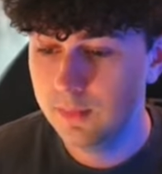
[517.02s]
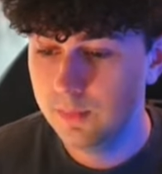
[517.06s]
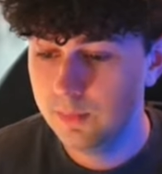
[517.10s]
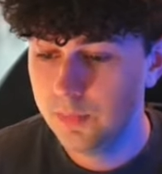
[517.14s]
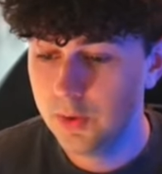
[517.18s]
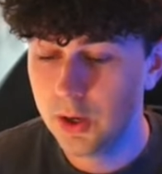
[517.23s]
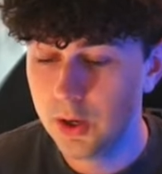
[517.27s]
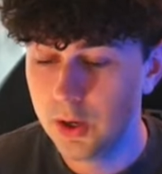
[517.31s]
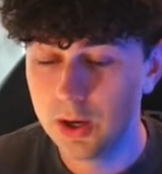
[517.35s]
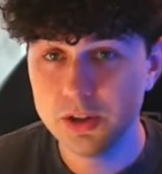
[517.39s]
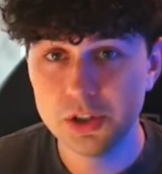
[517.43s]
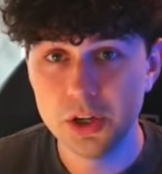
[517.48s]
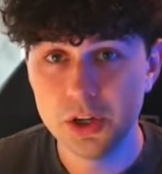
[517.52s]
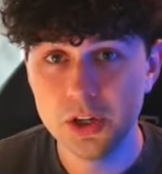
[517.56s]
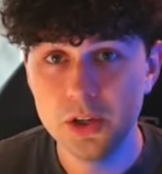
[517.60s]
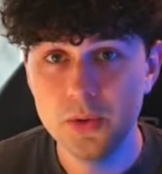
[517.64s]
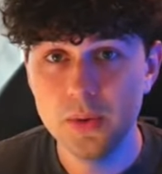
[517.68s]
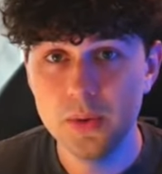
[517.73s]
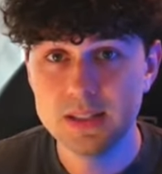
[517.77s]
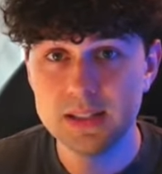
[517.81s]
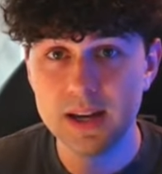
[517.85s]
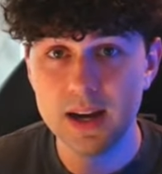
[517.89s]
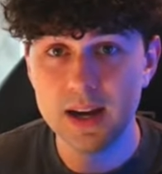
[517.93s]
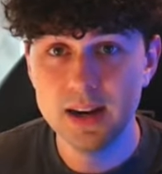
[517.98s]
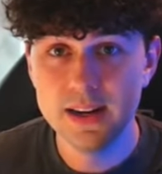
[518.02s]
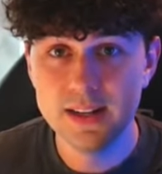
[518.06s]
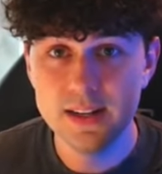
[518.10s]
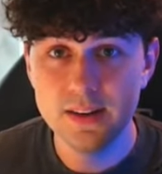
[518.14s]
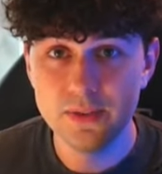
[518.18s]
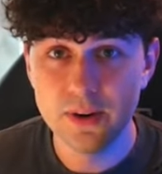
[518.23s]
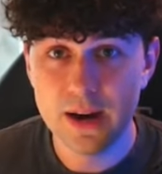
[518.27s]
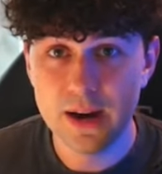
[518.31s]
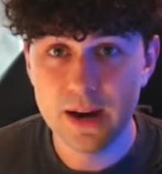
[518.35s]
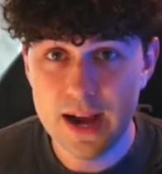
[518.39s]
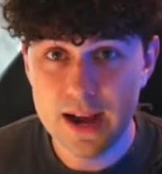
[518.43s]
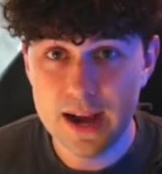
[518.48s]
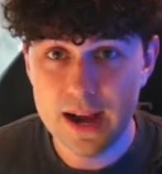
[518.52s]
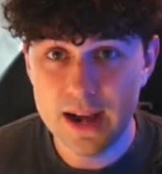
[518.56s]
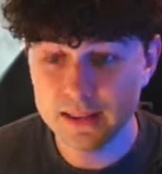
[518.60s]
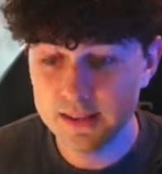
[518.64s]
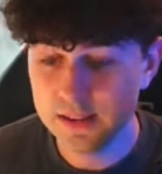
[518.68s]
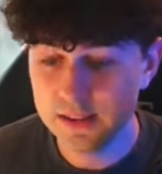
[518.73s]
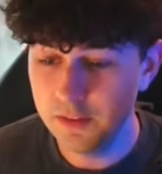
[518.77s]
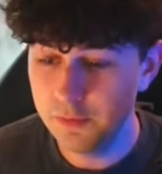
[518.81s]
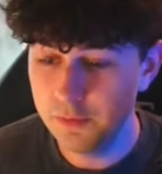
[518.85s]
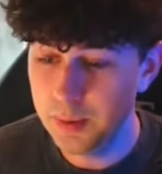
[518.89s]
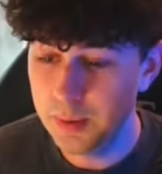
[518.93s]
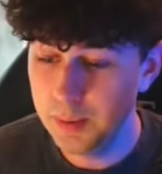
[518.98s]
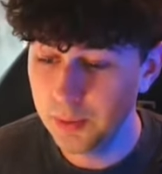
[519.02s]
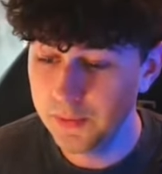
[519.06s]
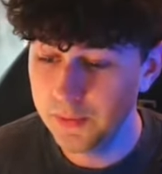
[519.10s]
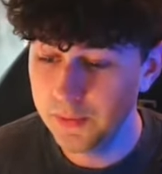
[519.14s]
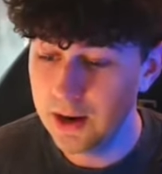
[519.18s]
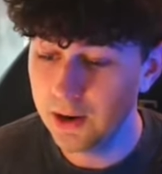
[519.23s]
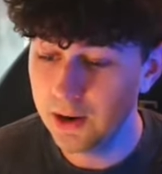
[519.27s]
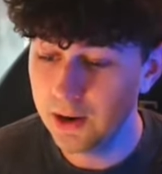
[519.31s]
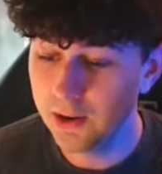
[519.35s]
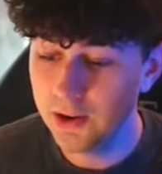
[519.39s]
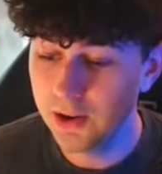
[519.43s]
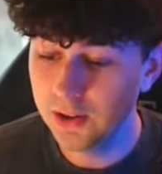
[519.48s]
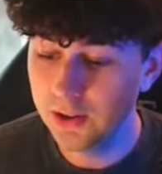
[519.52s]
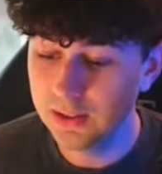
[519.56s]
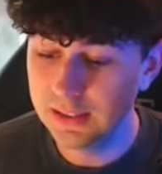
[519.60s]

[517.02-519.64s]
they're going to show you a ton of different ads of people that are currently